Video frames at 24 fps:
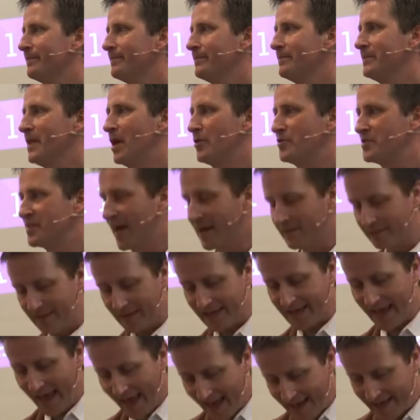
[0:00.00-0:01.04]
Now,
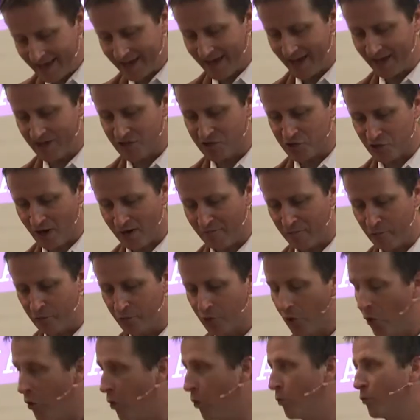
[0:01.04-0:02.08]
sadly, Achan
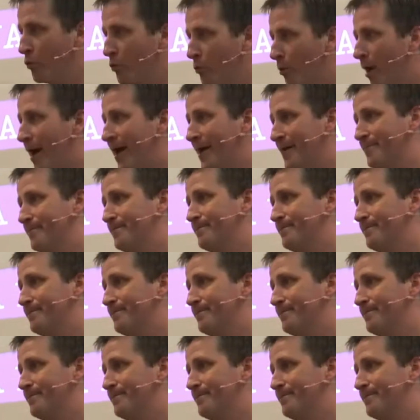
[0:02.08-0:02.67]
traveled all the way.